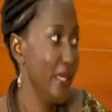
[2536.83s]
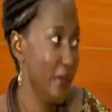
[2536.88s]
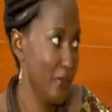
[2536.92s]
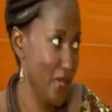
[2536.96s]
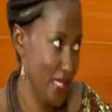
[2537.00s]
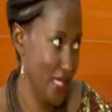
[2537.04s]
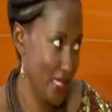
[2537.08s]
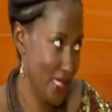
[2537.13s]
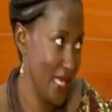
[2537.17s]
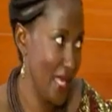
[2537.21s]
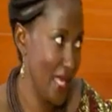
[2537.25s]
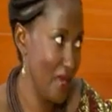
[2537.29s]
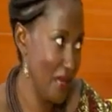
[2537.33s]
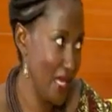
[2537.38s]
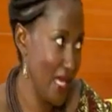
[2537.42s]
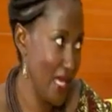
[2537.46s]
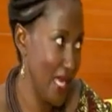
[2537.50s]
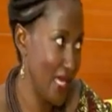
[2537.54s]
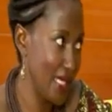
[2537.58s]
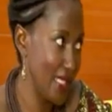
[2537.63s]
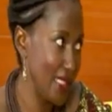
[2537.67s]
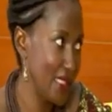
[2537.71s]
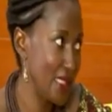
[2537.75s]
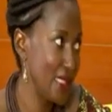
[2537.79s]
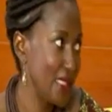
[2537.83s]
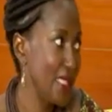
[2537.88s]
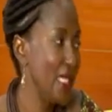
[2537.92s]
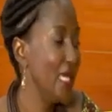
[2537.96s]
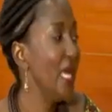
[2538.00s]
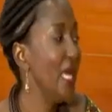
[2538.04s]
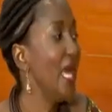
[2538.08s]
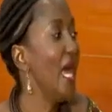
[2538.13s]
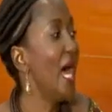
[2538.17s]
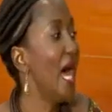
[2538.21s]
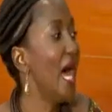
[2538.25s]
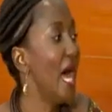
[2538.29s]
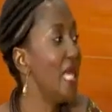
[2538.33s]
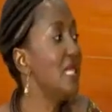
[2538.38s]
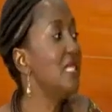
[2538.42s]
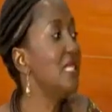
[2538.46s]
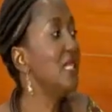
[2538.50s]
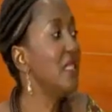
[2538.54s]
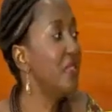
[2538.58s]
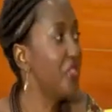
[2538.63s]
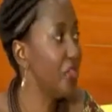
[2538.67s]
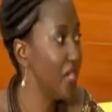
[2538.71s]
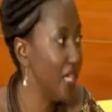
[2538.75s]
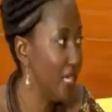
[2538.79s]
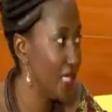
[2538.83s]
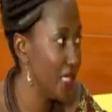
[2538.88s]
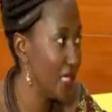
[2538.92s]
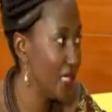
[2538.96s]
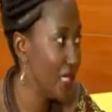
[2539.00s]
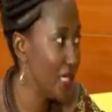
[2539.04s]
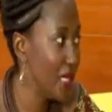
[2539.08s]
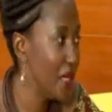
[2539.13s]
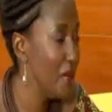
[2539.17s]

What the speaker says: She's not done. Handle 3.